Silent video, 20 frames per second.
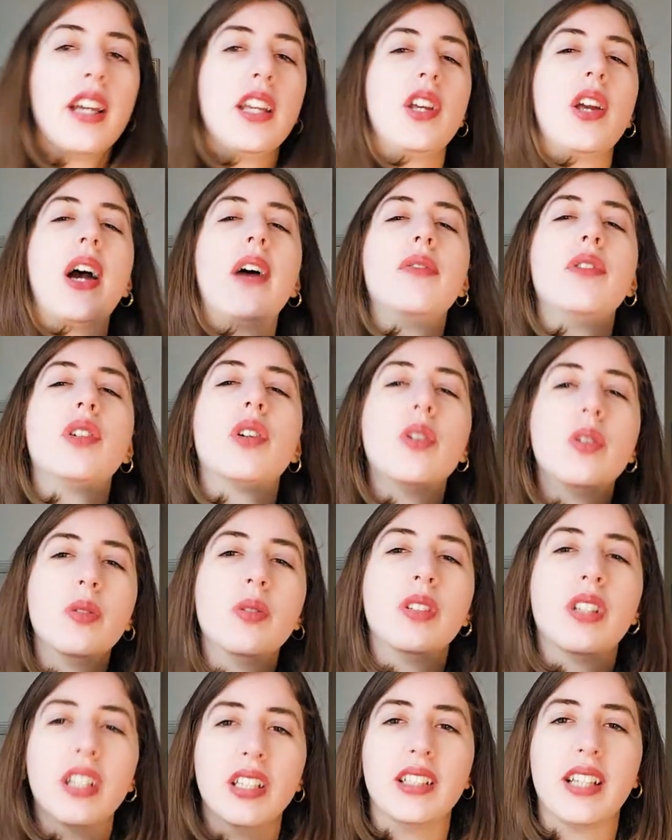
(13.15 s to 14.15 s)
You have your
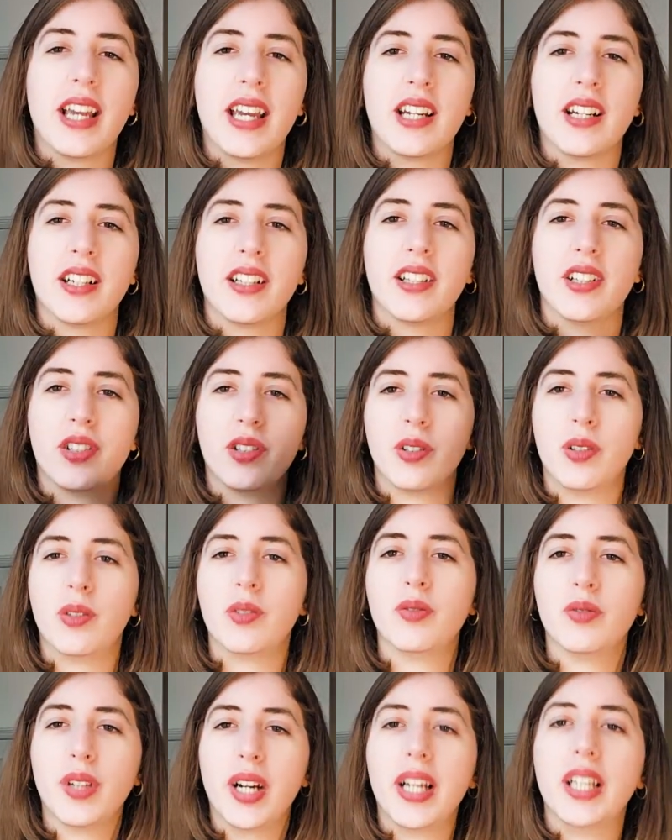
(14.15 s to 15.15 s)
own container, your
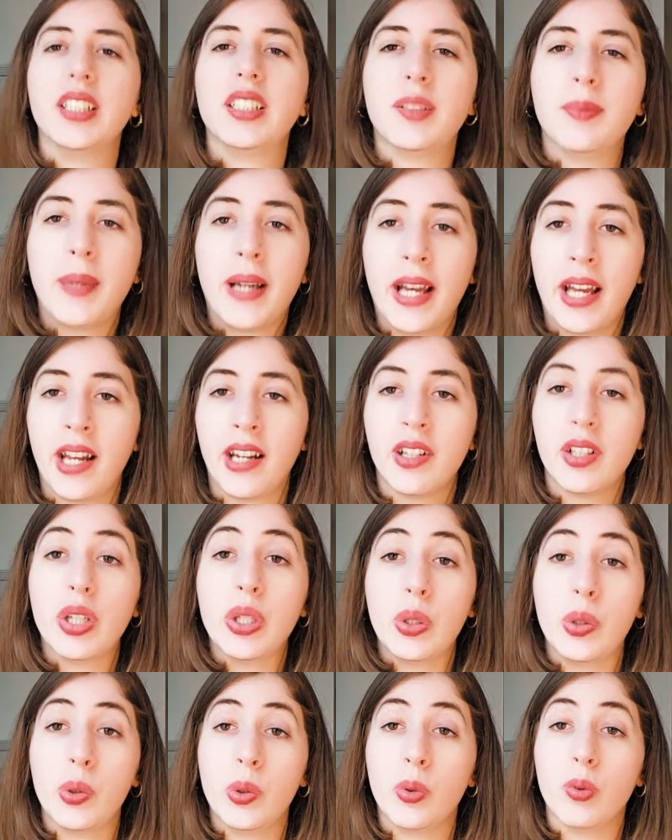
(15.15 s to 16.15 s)
own raised bed
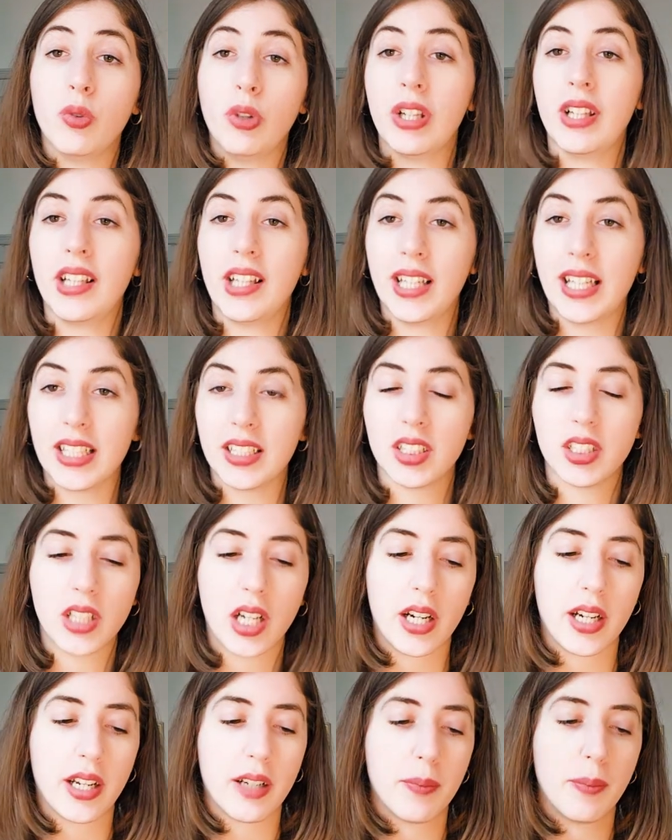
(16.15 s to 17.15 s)
to really get
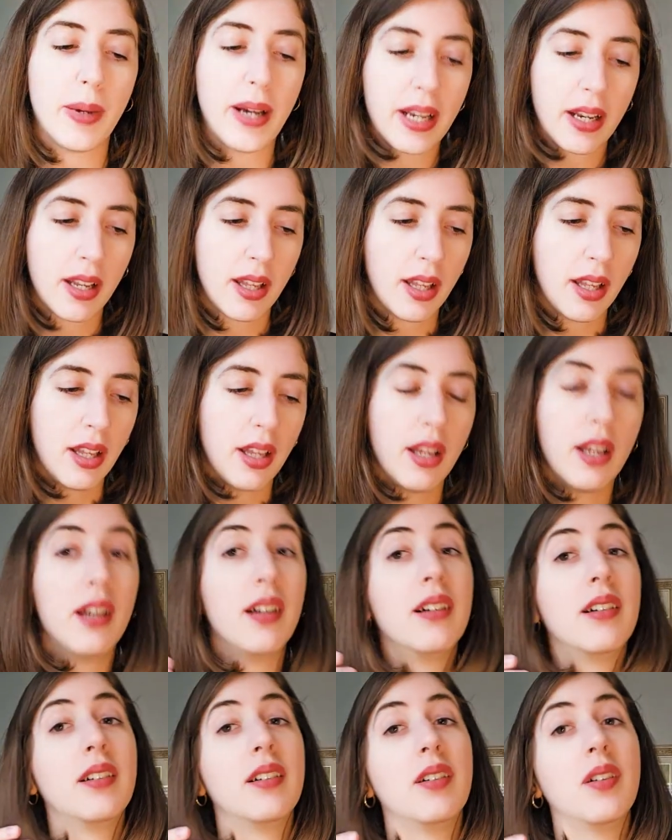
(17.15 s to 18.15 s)
started. But
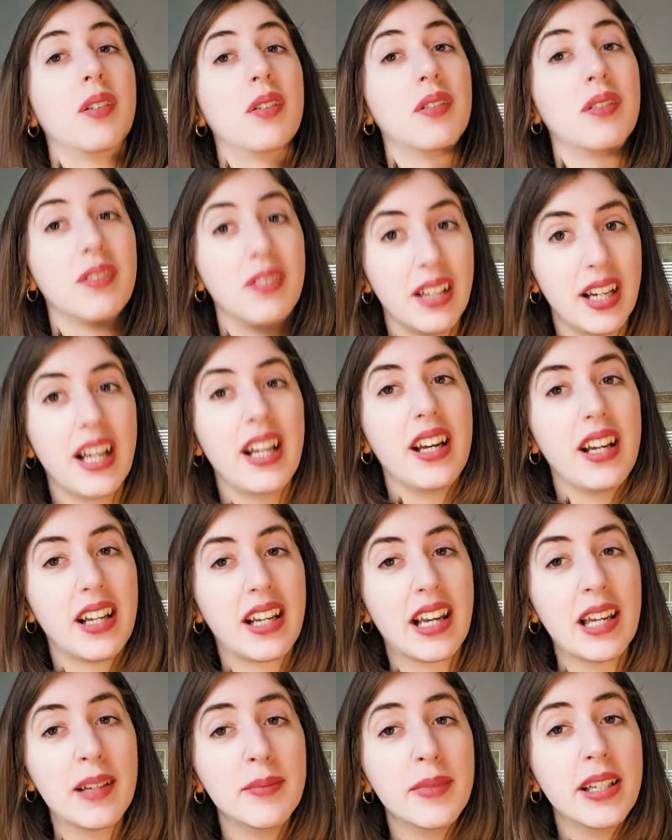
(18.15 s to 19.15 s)

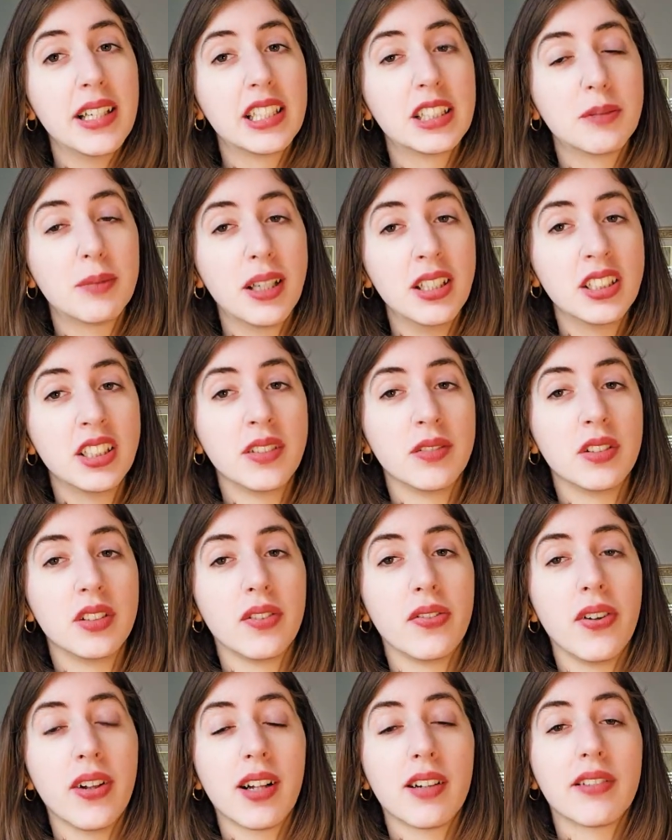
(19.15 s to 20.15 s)
it can be expensive
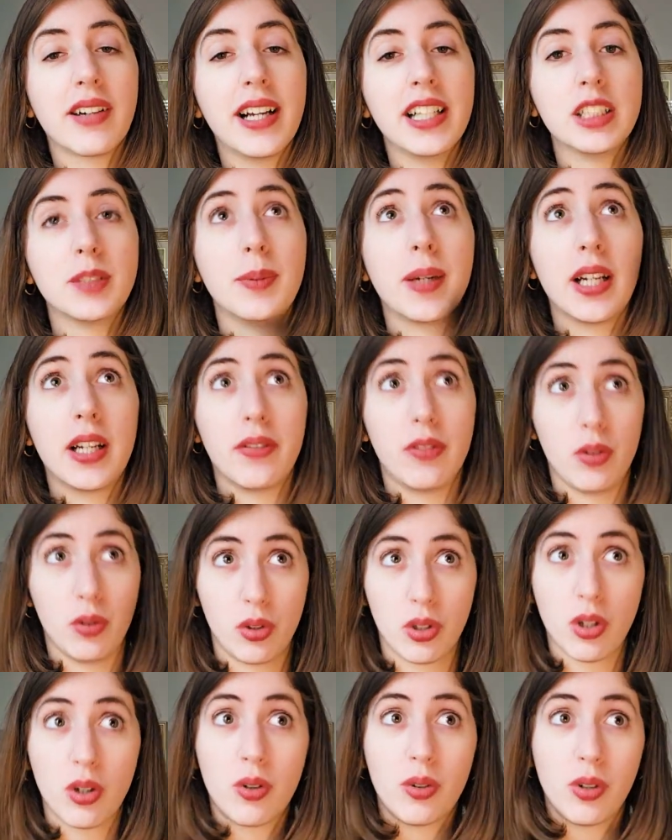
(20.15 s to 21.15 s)
to fill a raised bed if you
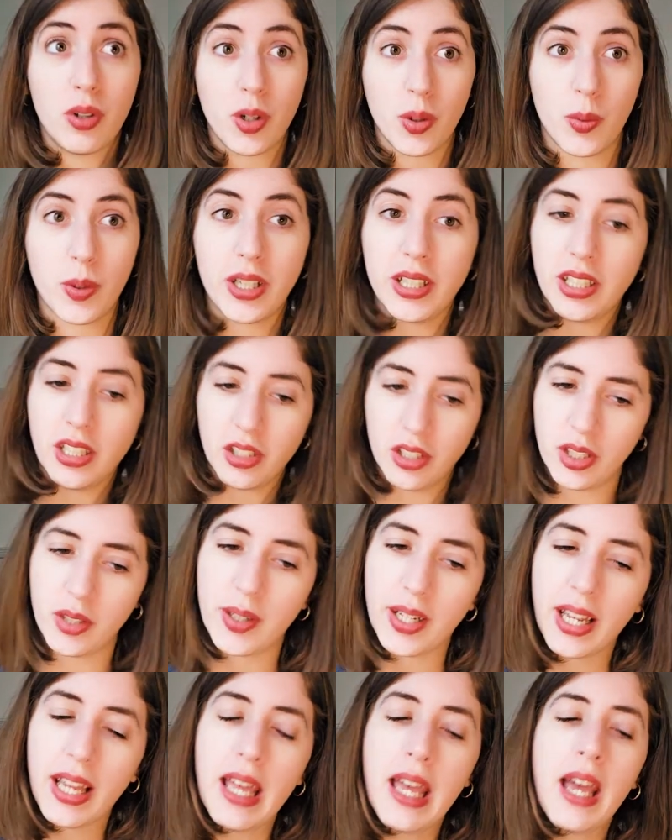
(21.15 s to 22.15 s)
don't know what you're
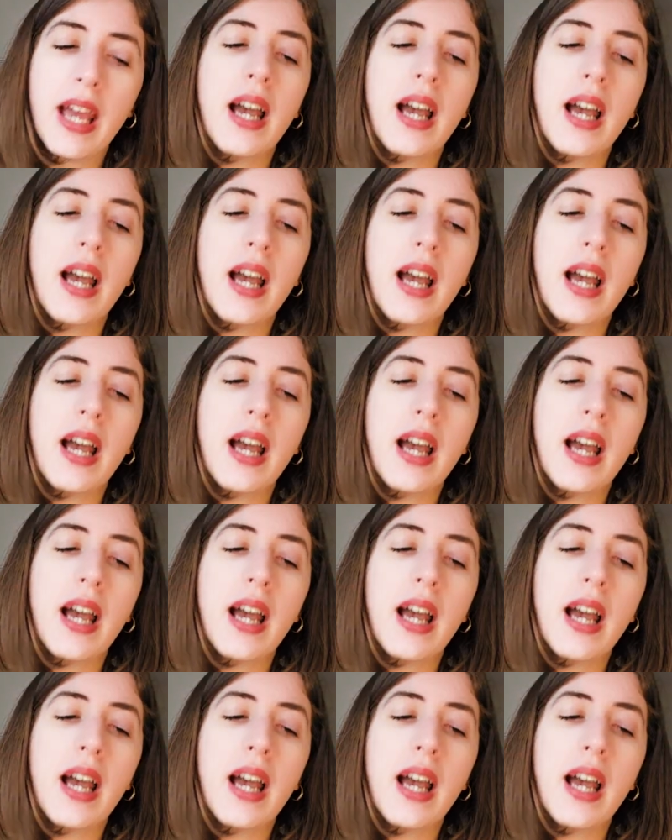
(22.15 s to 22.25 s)
doing.